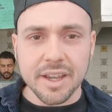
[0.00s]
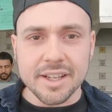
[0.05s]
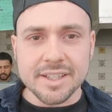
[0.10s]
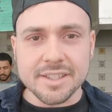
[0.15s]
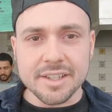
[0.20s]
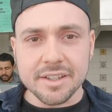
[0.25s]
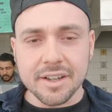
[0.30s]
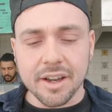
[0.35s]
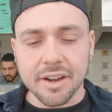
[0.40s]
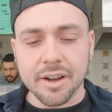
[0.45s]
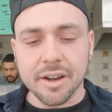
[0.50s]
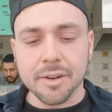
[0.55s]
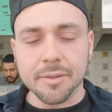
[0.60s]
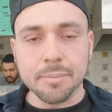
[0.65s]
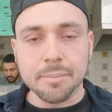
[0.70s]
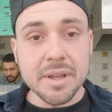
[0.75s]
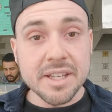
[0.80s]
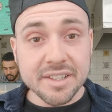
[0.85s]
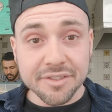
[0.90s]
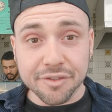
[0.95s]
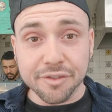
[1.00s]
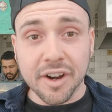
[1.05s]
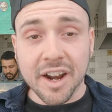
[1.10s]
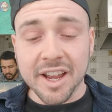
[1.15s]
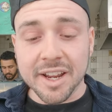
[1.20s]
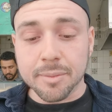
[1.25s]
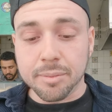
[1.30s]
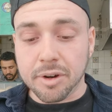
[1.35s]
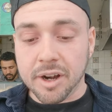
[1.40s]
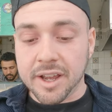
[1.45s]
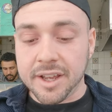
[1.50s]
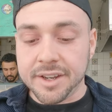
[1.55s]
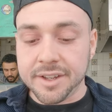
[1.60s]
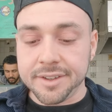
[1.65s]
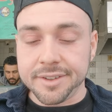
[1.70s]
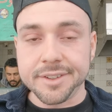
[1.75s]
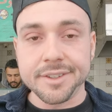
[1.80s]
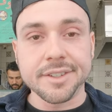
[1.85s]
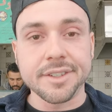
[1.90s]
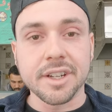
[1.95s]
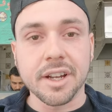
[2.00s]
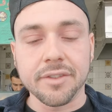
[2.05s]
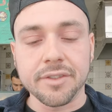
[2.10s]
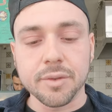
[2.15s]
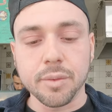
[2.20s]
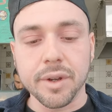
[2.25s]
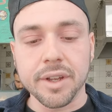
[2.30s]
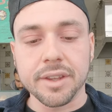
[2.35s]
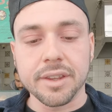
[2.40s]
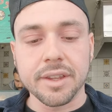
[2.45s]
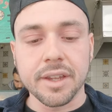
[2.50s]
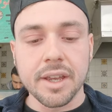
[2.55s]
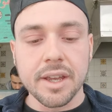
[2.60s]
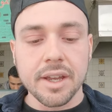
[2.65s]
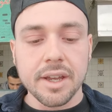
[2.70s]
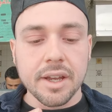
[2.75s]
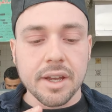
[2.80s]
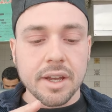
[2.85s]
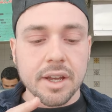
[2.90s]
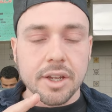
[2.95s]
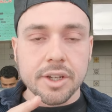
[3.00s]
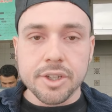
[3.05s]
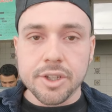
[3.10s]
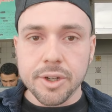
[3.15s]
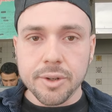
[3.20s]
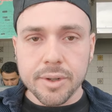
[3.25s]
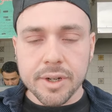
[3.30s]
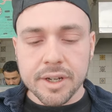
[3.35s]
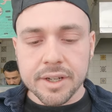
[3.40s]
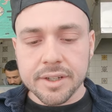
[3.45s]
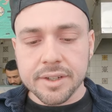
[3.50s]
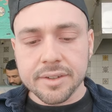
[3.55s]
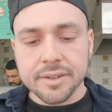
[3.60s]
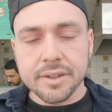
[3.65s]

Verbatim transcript: It's a piece of fried bread stuffed with tuna,